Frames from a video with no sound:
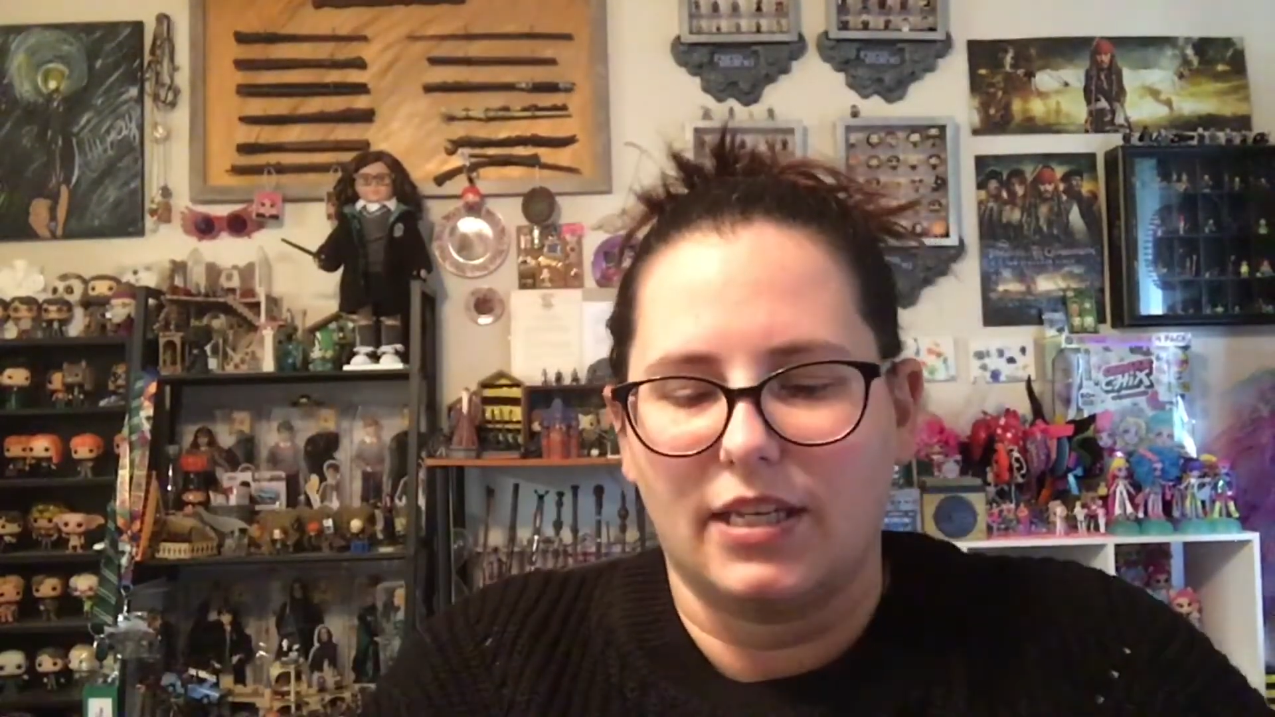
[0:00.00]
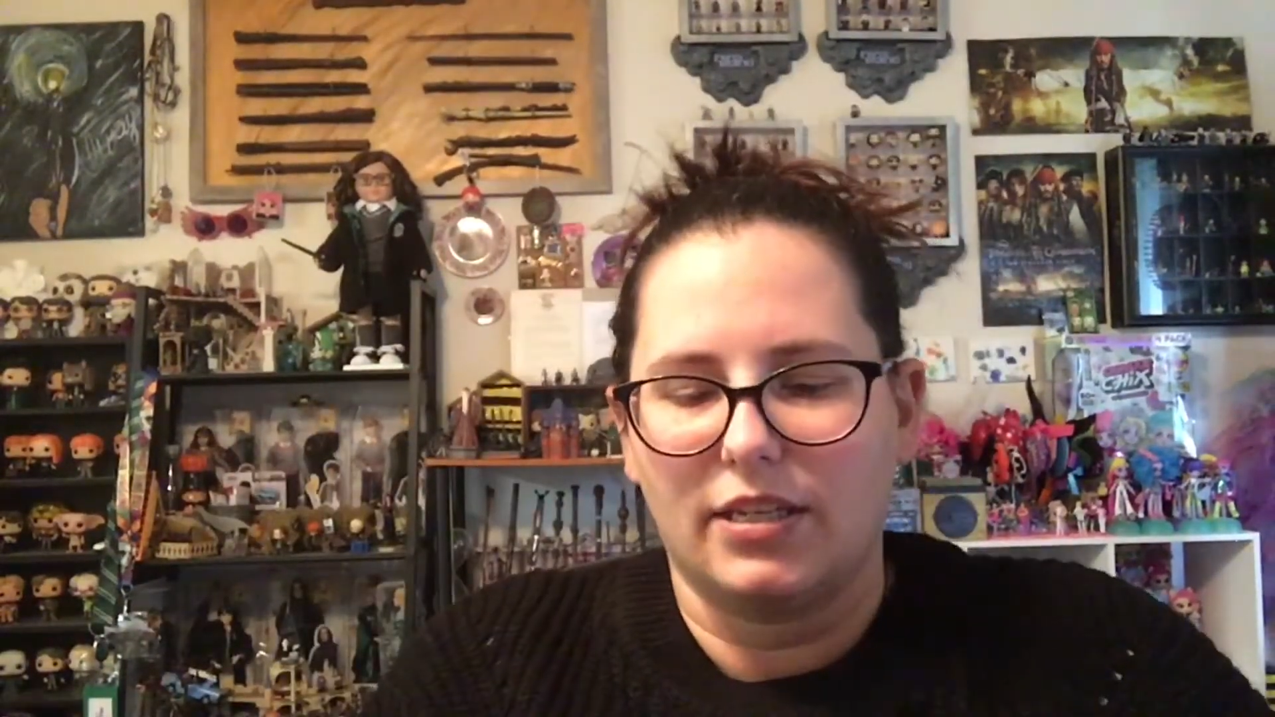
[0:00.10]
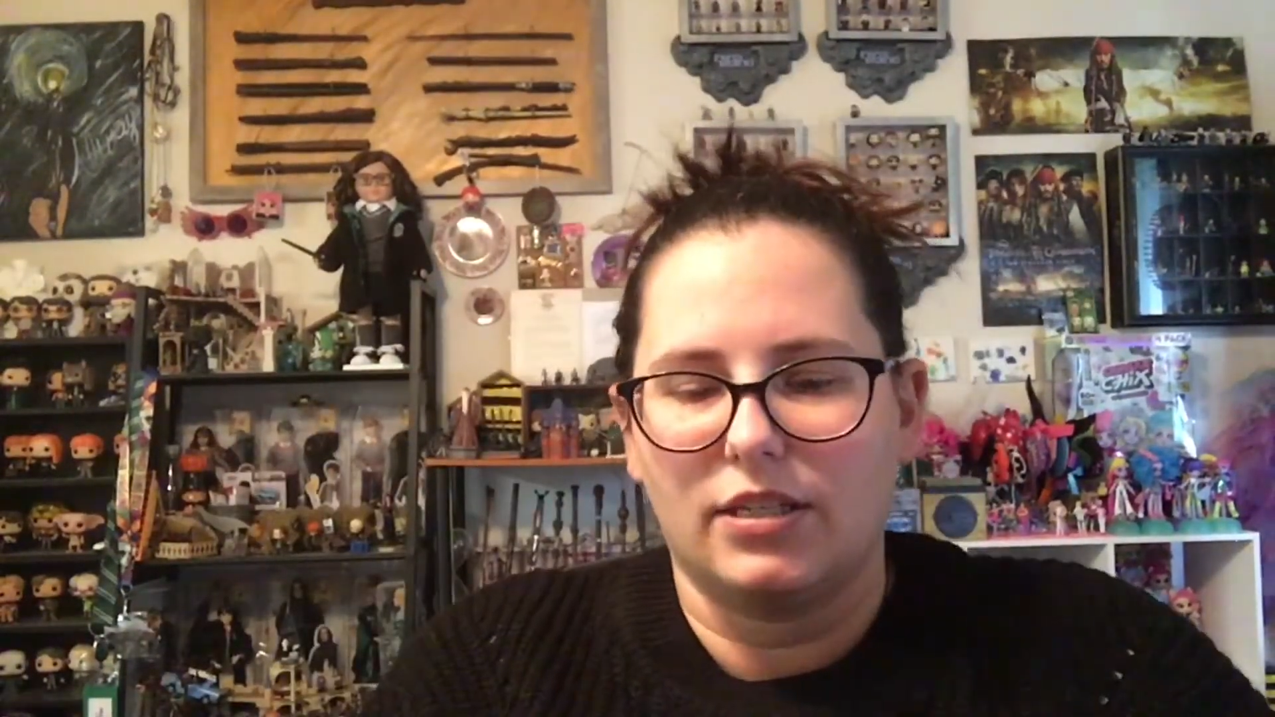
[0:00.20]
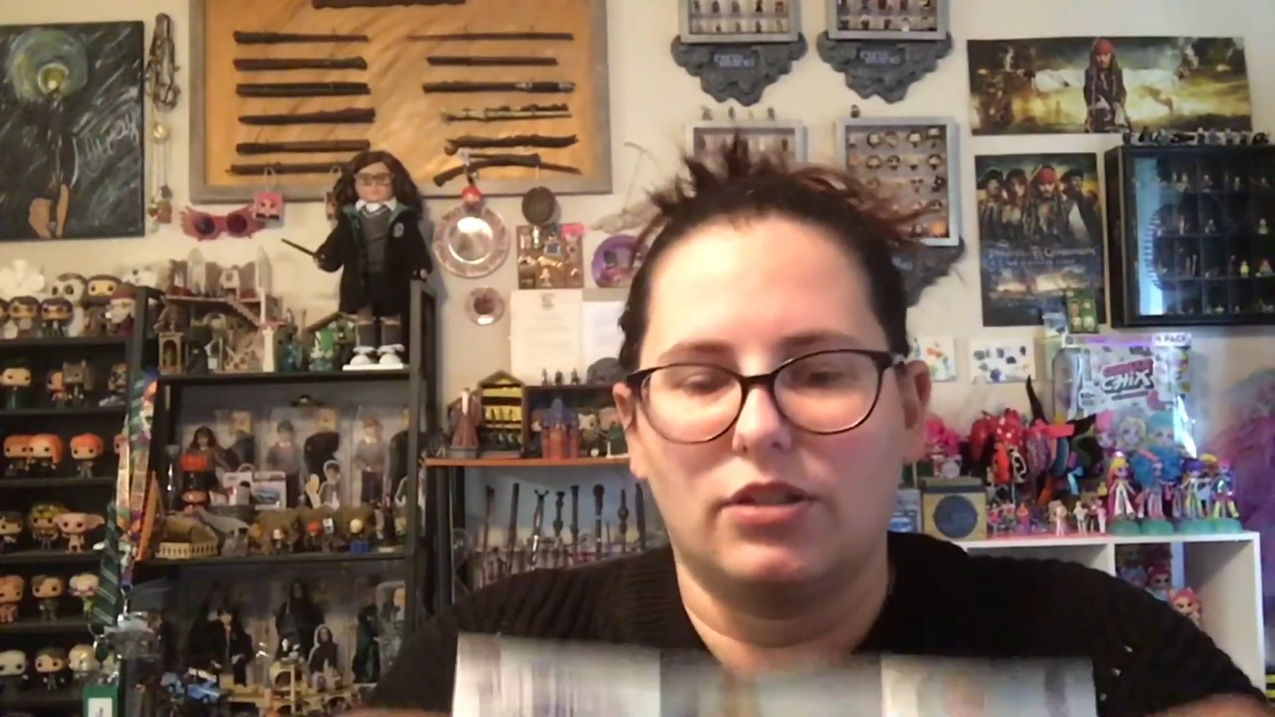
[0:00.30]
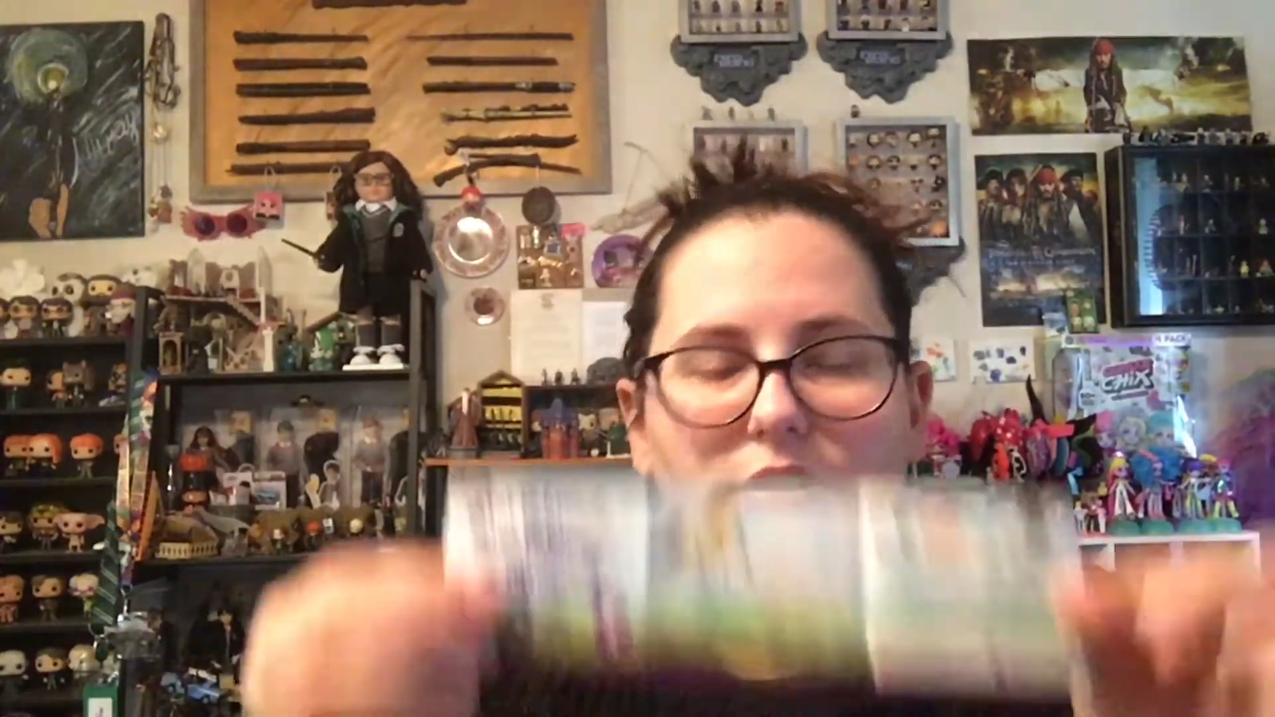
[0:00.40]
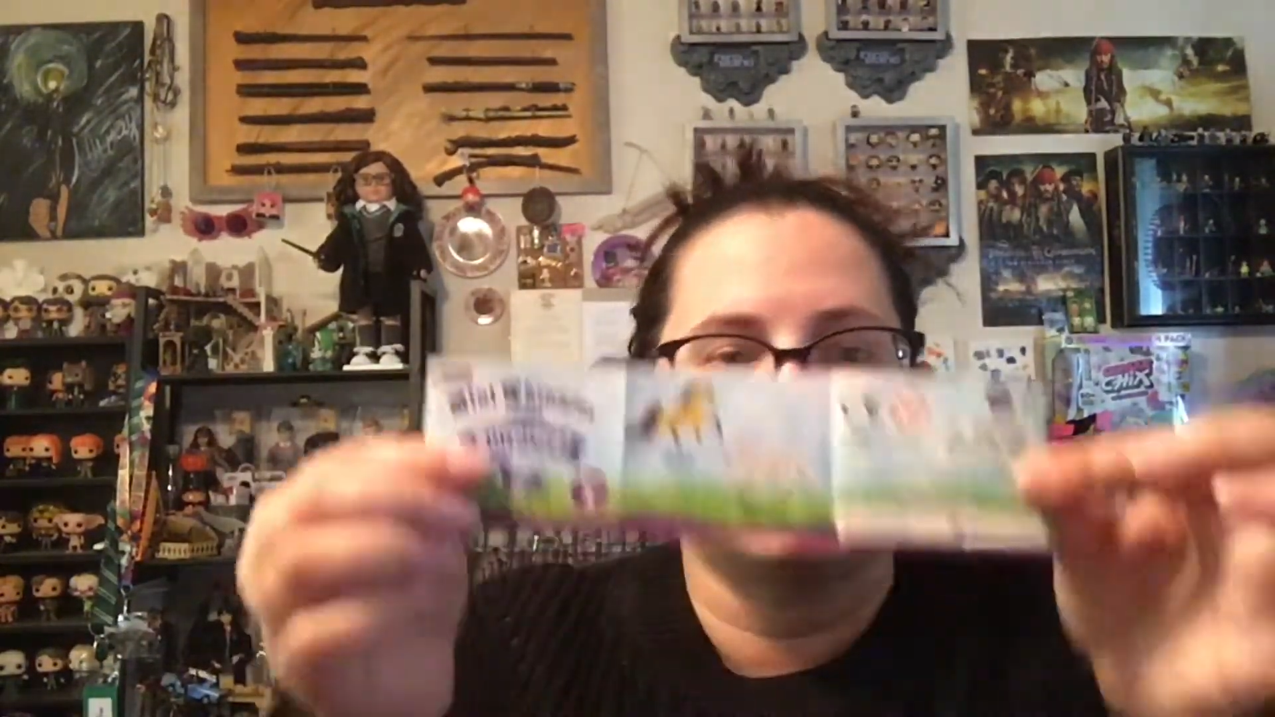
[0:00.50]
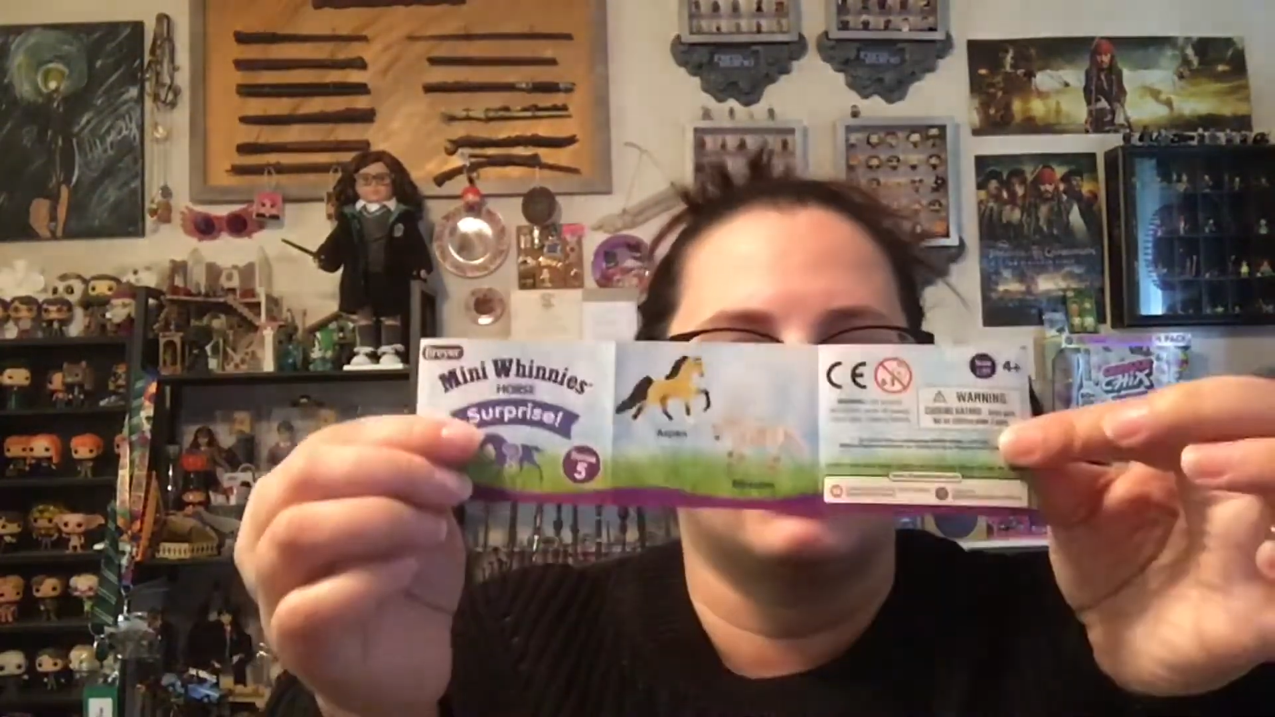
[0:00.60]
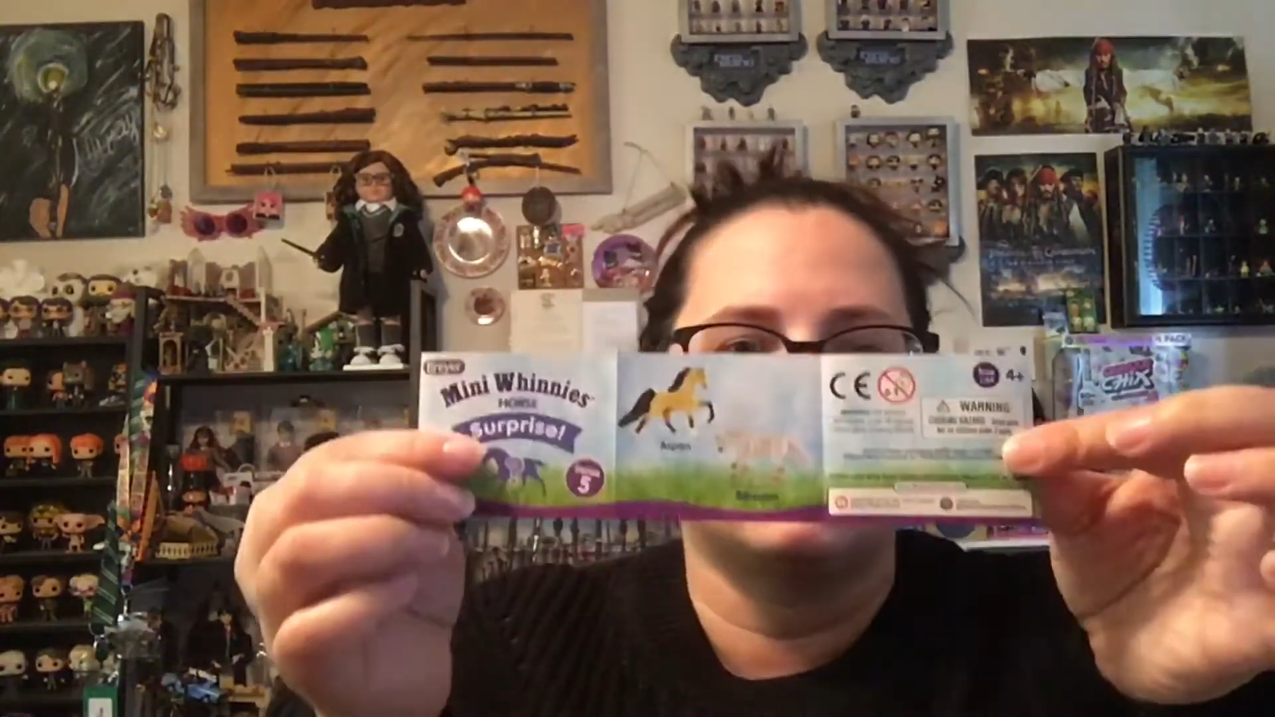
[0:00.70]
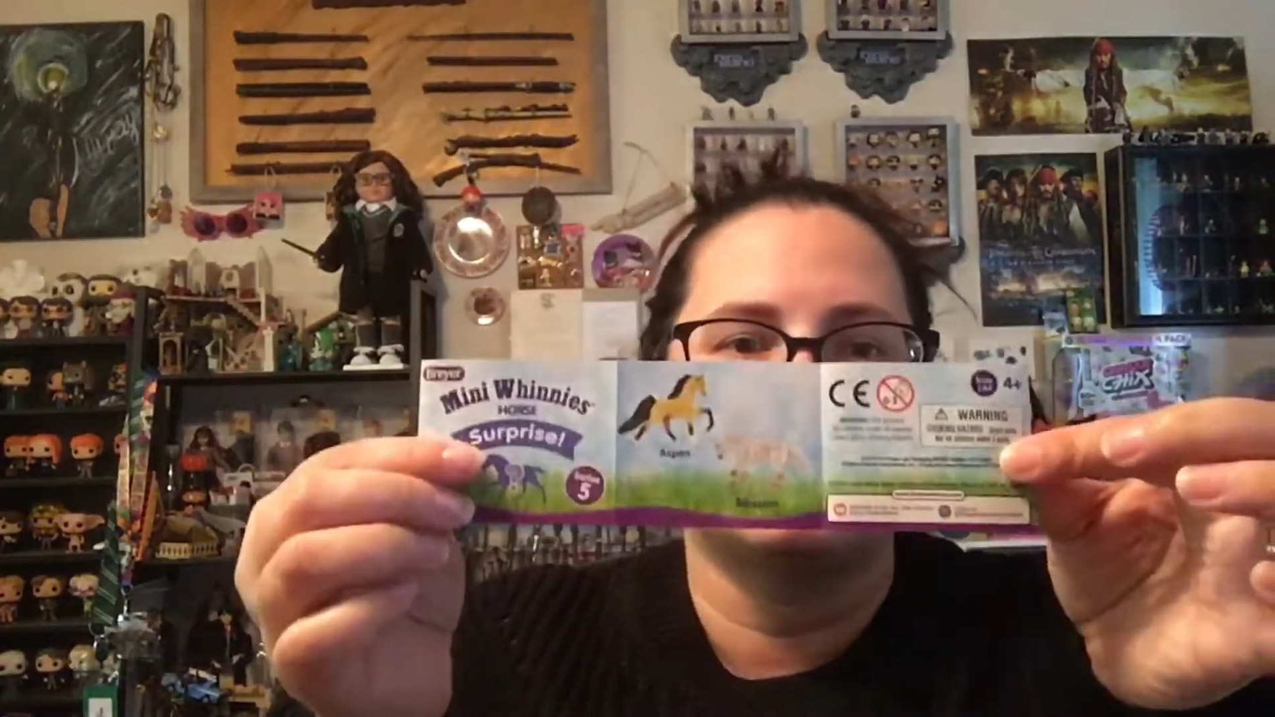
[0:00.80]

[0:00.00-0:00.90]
you get